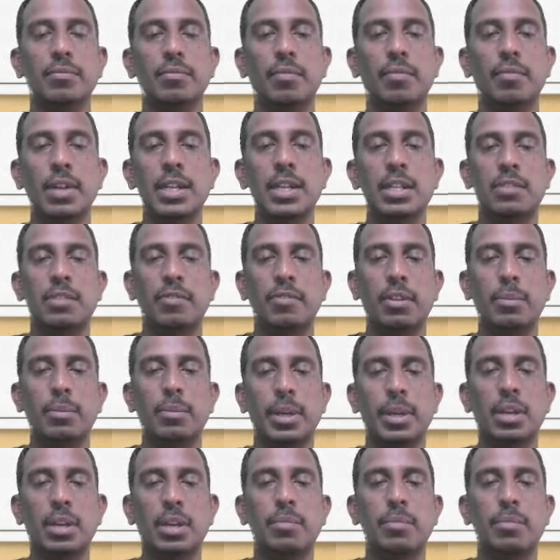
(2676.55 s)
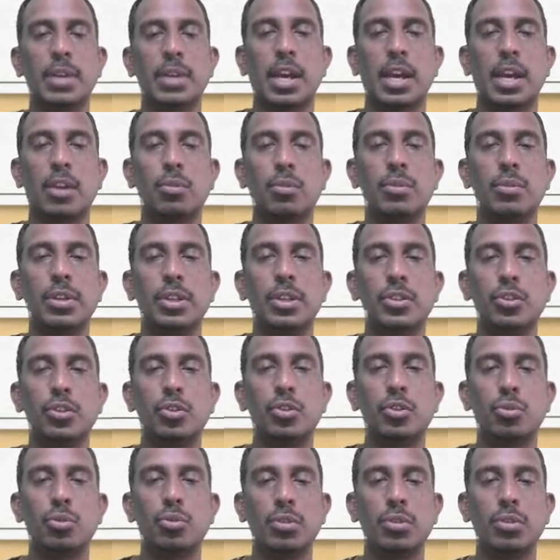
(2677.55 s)
Why it will become narrow is
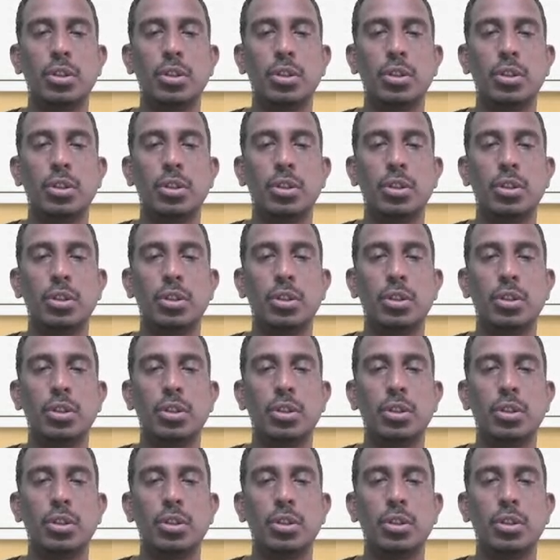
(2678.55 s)
due to